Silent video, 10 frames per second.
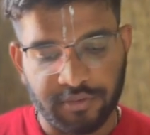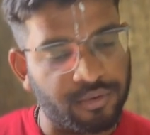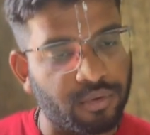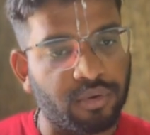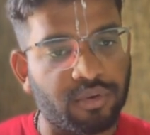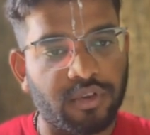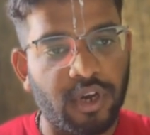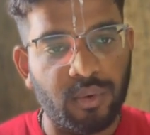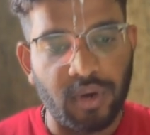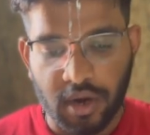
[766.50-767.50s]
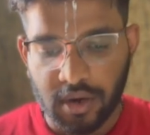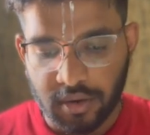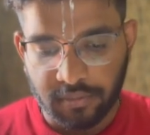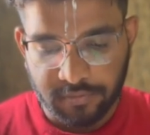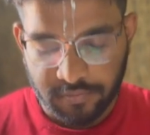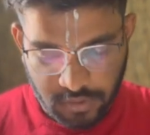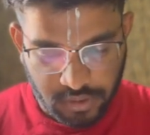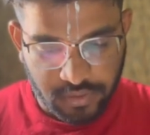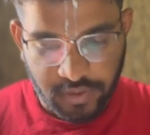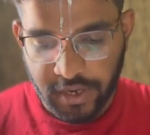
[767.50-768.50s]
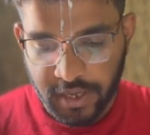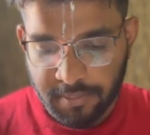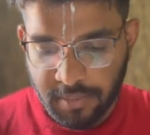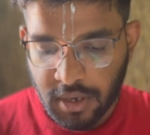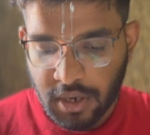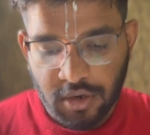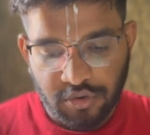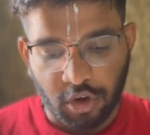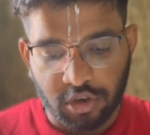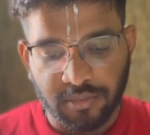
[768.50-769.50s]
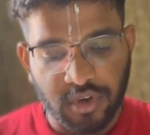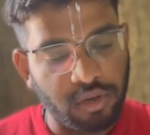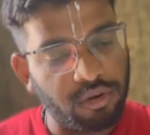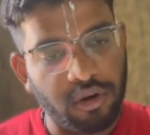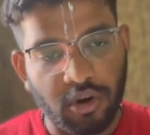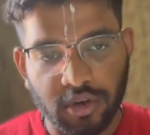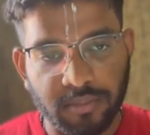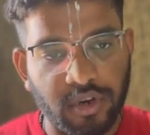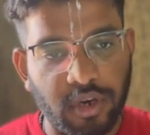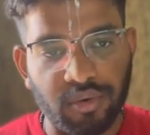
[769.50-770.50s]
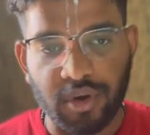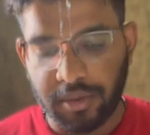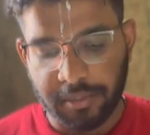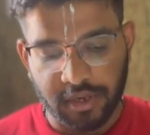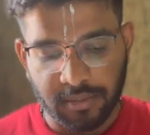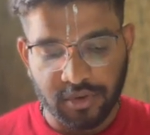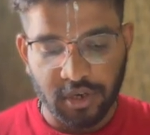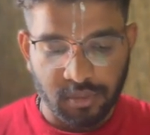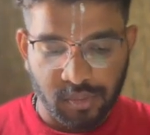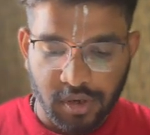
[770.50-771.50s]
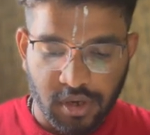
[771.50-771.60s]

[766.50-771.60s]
so scheduler are of three type: short-term scheduler, long-term scheduler, and mid-term scheduler.